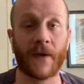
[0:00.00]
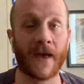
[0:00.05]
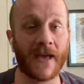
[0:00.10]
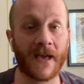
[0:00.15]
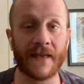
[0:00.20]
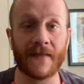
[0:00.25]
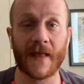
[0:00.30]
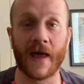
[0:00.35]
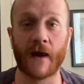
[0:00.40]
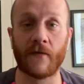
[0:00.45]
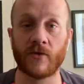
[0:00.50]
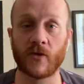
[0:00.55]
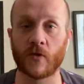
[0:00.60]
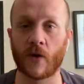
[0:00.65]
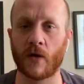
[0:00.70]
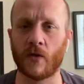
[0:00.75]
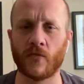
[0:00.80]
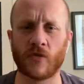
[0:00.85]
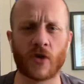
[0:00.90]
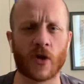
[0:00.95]
in there as
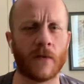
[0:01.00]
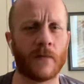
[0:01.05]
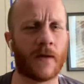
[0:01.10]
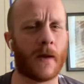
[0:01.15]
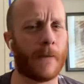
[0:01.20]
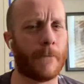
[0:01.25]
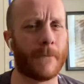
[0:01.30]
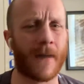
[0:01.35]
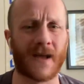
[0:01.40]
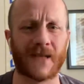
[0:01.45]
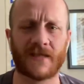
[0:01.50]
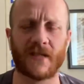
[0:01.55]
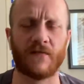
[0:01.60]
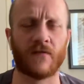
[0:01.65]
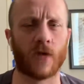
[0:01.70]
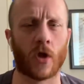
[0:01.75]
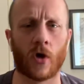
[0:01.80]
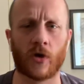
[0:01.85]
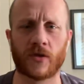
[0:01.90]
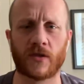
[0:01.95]
well, who's going to be a massive
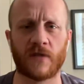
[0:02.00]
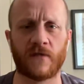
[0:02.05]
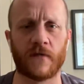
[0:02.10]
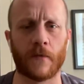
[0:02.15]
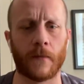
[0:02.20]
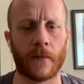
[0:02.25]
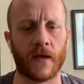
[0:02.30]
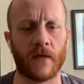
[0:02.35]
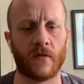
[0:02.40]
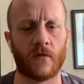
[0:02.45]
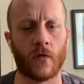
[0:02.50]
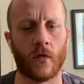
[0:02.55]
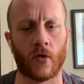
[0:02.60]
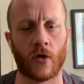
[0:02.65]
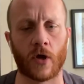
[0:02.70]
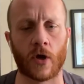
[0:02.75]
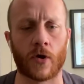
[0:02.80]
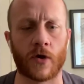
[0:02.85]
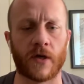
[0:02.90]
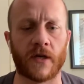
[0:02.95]
loss if I'm being
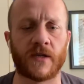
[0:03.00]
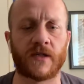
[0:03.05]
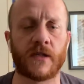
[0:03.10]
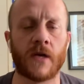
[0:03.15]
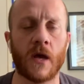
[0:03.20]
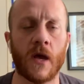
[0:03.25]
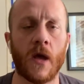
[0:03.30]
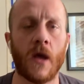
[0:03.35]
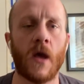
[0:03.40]
totally honest.